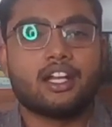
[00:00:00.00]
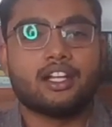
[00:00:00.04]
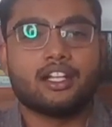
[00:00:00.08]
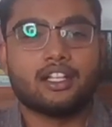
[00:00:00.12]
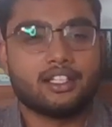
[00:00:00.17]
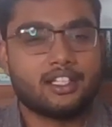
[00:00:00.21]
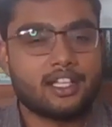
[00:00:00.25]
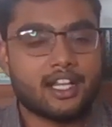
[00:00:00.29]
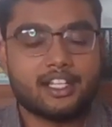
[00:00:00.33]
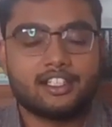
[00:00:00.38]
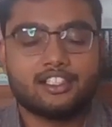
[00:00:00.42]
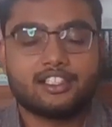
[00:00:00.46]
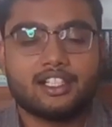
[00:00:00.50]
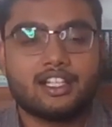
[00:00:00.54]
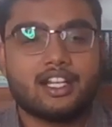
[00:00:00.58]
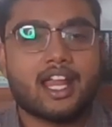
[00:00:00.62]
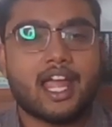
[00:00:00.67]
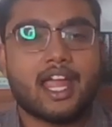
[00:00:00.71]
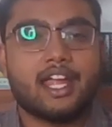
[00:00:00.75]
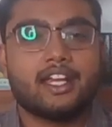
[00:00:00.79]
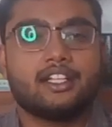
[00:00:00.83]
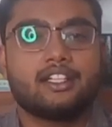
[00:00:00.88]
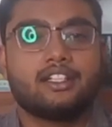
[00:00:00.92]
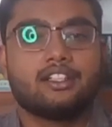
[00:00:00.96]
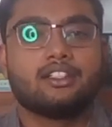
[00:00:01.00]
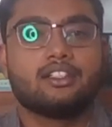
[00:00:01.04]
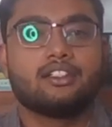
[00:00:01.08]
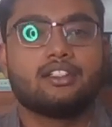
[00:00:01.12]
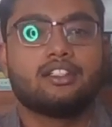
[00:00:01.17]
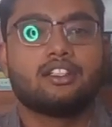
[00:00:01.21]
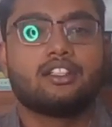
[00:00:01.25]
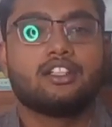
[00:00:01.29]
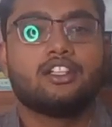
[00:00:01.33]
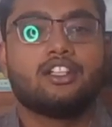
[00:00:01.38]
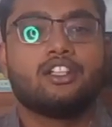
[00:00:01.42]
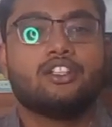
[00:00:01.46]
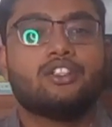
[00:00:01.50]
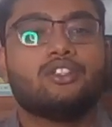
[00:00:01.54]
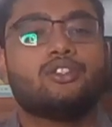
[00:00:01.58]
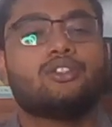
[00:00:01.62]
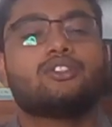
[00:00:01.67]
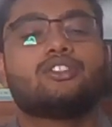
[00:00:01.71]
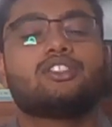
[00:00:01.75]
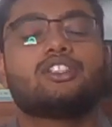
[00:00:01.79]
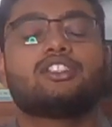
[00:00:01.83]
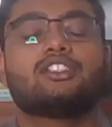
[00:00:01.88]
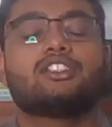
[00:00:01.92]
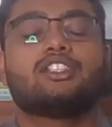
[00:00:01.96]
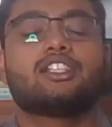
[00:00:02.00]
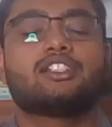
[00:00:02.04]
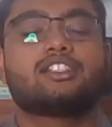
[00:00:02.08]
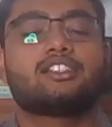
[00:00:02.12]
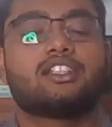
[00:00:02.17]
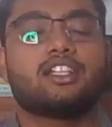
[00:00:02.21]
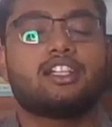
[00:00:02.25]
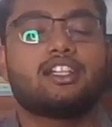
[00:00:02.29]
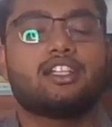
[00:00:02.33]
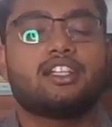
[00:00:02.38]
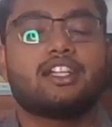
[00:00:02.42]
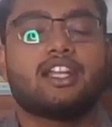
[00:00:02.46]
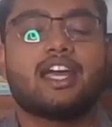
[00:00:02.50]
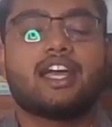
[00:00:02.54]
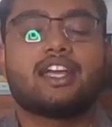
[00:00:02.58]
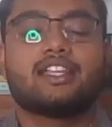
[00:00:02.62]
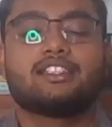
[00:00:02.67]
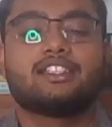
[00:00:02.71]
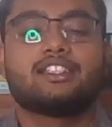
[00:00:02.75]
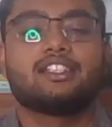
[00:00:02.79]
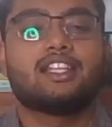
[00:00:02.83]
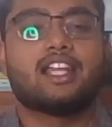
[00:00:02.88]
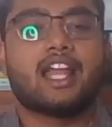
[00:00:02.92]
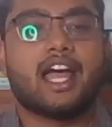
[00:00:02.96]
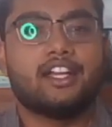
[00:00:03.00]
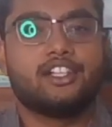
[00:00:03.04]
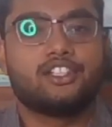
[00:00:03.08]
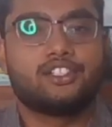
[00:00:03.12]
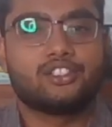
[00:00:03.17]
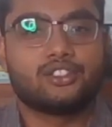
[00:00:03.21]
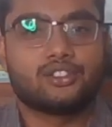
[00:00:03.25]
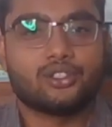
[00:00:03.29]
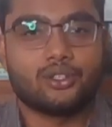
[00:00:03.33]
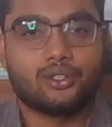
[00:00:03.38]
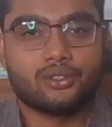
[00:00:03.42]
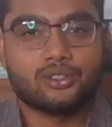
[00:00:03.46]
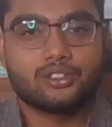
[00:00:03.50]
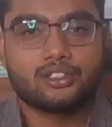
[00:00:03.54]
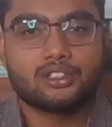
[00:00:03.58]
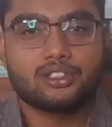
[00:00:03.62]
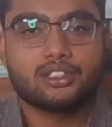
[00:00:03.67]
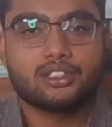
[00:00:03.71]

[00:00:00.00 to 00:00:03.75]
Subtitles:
natural light uses the sun as a light source.